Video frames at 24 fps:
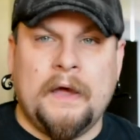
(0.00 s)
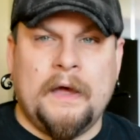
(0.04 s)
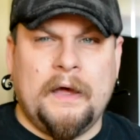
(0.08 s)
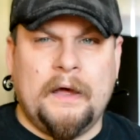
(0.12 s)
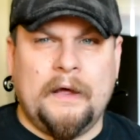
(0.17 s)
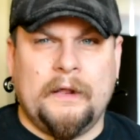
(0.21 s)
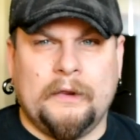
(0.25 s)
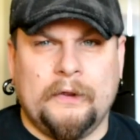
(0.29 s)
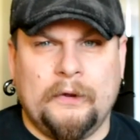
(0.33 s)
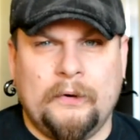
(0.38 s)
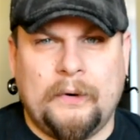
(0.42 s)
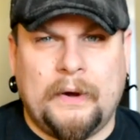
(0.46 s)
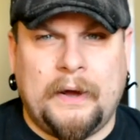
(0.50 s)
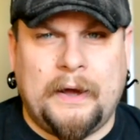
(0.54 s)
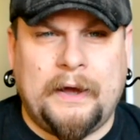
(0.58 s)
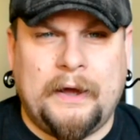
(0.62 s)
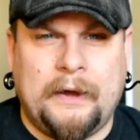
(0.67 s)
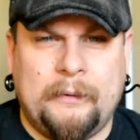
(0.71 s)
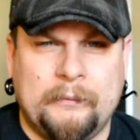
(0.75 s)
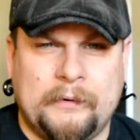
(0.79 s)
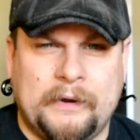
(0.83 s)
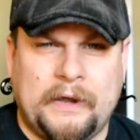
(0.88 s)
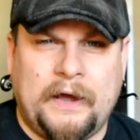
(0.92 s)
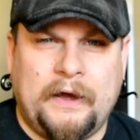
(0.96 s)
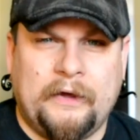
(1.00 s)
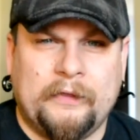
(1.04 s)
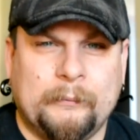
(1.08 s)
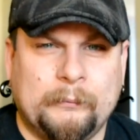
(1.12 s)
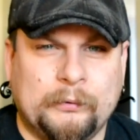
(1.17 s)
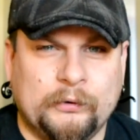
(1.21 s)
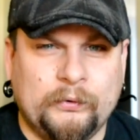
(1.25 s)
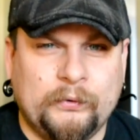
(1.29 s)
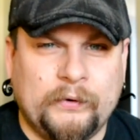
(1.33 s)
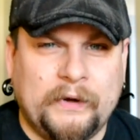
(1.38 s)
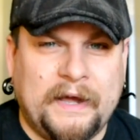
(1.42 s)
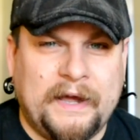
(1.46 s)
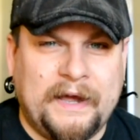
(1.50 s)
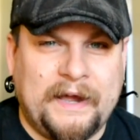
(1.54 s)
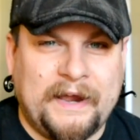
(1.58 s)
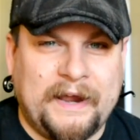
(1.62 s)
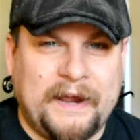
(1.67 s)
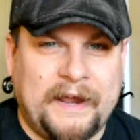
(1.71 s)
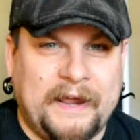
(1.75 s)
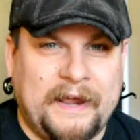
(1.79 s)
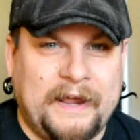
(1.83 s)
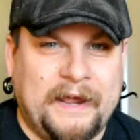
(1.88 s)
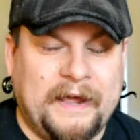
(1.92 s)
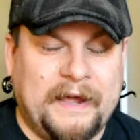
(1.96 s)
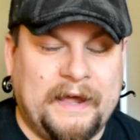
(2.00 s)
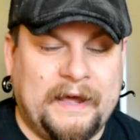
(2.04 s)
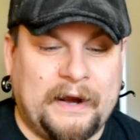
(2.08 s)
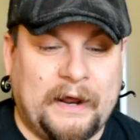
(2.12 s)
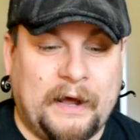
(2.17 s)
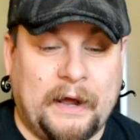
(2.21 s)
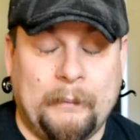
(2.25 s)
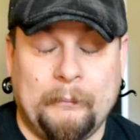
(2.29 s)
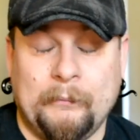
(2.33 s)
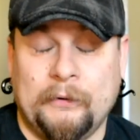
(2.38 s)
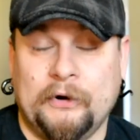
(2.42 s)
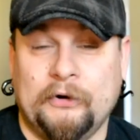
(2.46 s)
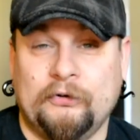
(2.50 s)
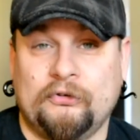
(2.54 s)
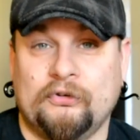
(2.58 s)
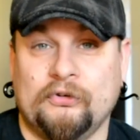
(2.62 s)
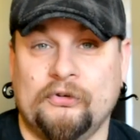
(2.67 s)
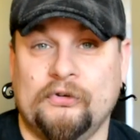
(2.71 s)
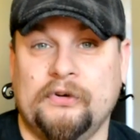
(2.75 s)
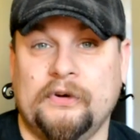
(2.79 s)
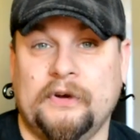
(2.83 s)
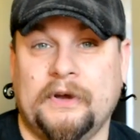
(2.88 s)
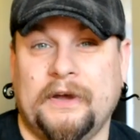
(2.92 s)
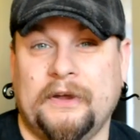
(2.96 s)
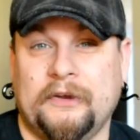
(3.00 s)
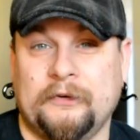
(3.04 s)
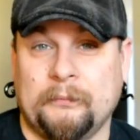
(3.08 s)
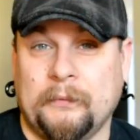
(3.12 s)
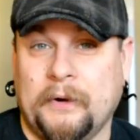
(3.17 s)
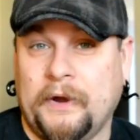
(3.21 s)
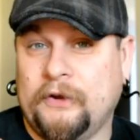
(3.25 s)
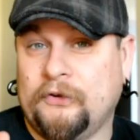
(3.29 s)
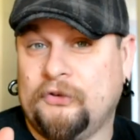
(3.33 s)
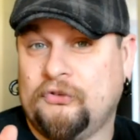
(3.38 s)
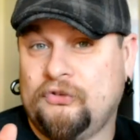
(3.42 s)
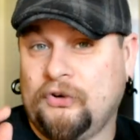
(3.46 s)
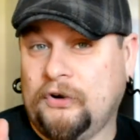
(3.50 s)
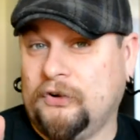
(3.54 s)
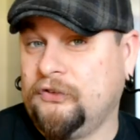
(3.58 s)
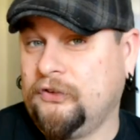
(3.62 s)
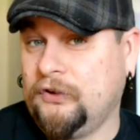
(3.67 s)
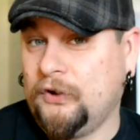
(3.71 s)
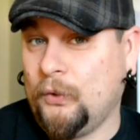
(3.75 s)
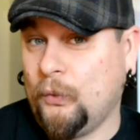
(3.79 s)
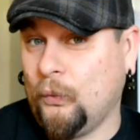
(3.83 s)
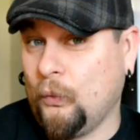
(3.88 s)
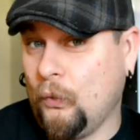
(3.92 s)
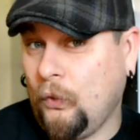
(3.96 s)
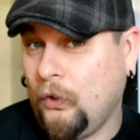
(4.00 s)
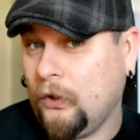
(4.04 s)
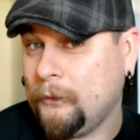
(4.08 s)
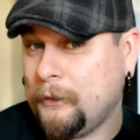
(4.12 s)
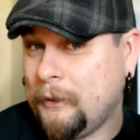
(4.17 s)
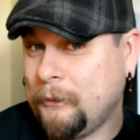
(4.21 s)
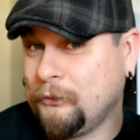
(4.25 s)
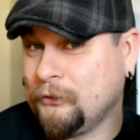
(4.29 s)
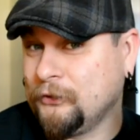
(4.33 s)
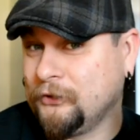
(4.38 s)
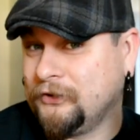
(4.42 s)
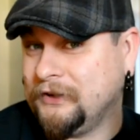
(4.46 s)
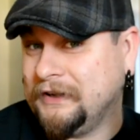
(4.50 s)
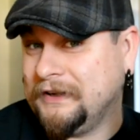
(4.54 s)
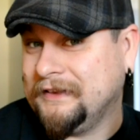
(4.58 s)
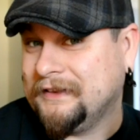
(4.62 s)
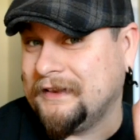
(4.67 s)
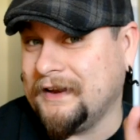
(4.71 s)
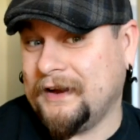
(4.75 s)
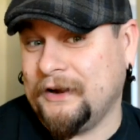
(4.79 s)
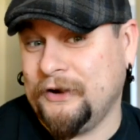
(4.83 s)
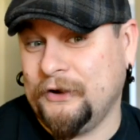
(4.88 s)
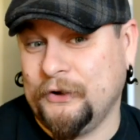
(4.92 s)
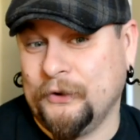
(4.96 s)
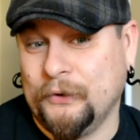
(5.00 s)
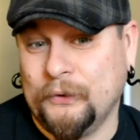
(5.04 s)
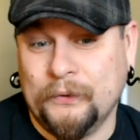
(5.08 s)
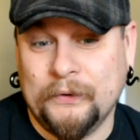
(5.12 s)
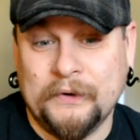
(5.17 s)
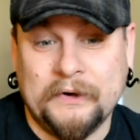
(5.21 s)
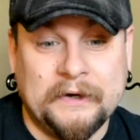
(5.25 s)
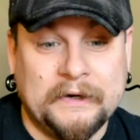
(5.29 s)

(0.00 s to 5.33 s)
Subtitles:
Hello, I'm Kyle the Balloon Guy, and I'm going to show you guys my stretching and warm-up routine that I do.